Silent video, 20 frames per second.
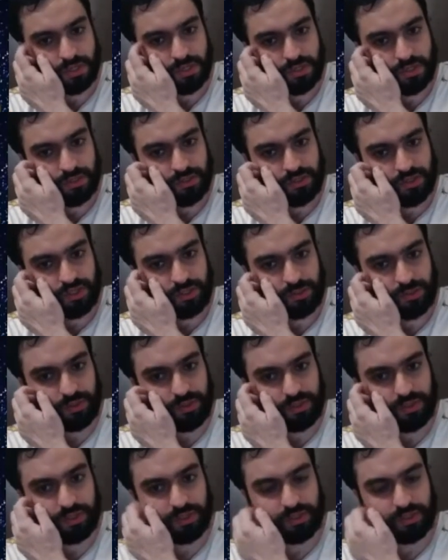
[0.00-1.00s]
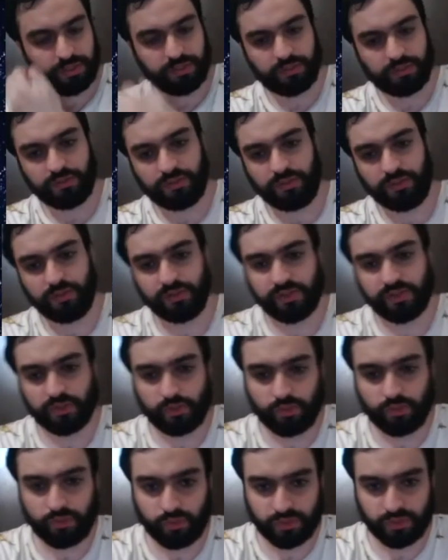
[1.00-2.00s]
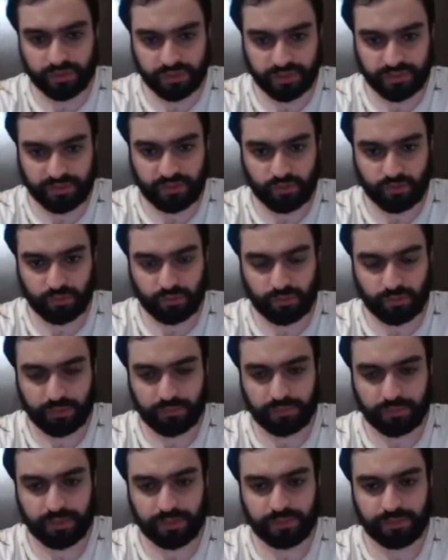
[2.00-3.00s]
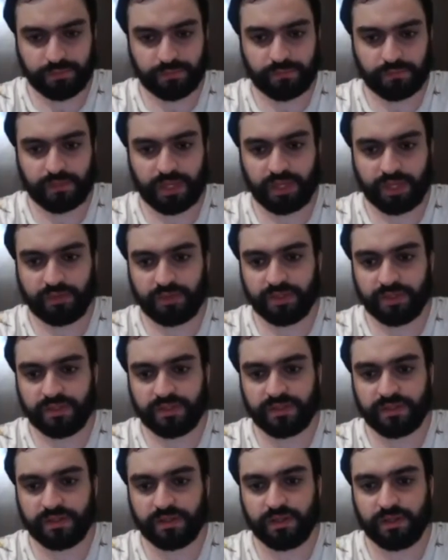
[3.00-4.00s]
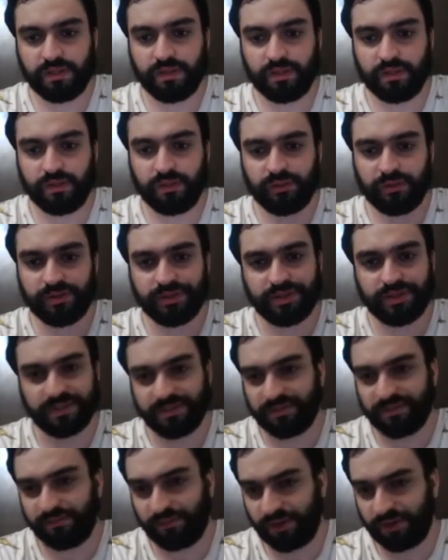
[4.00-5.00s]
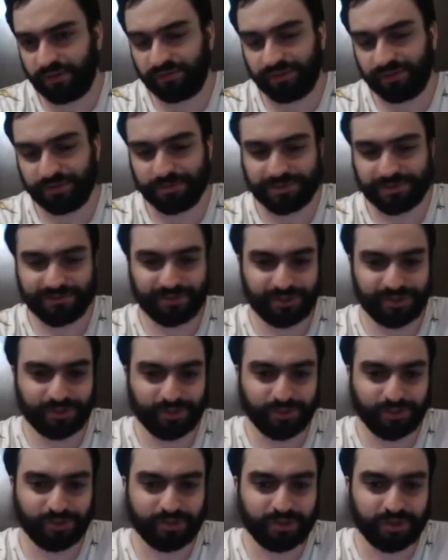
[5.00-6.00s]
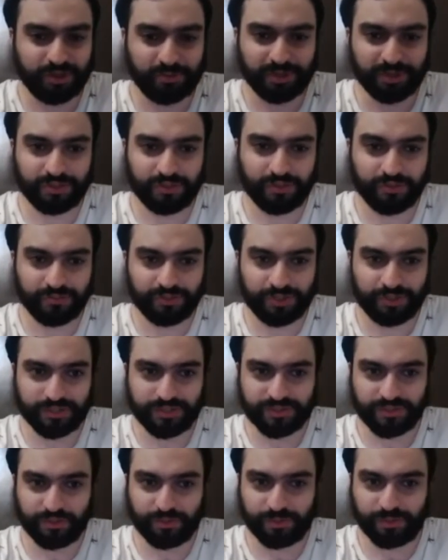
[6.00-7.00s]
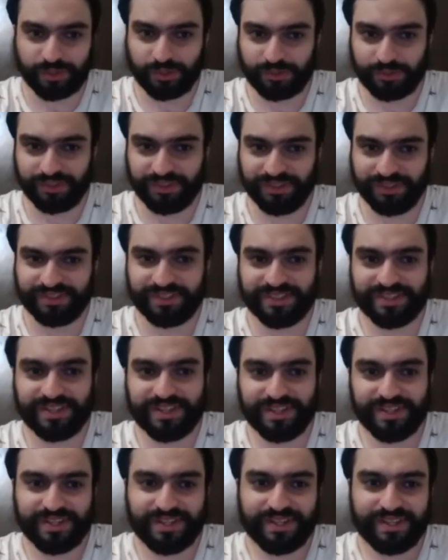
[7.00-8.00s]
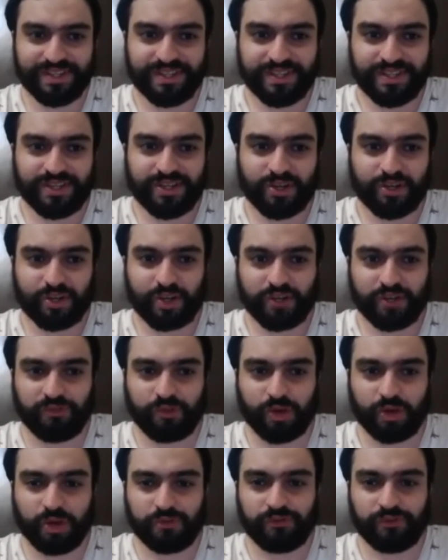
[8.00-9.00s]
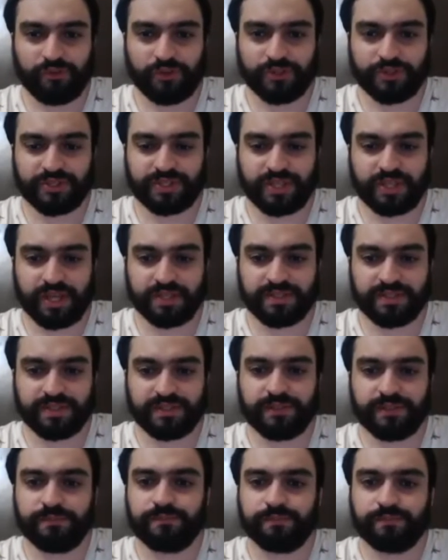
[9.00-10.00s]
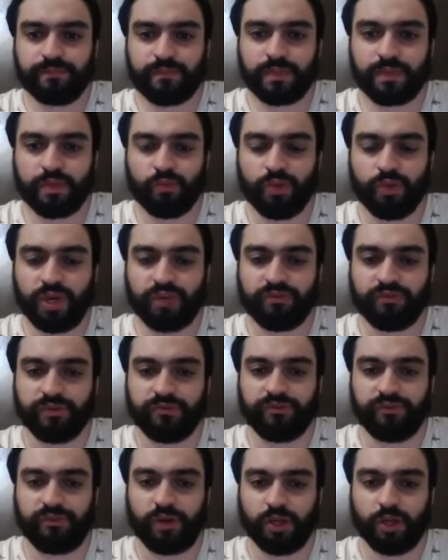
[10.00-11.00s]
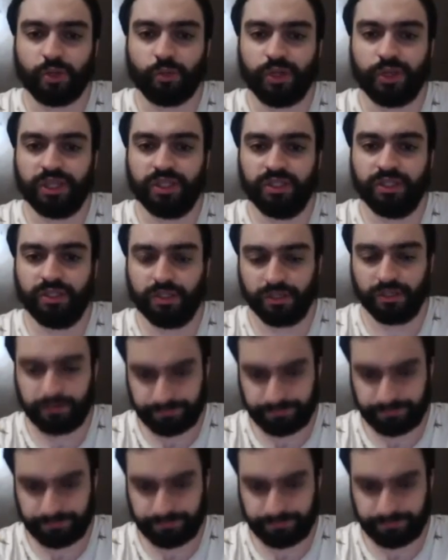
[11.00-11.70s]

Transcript: g3 also loses due to the pin. And this is a very famous video. I bet all of you guys know about it. Okay, for our first test, we have the following.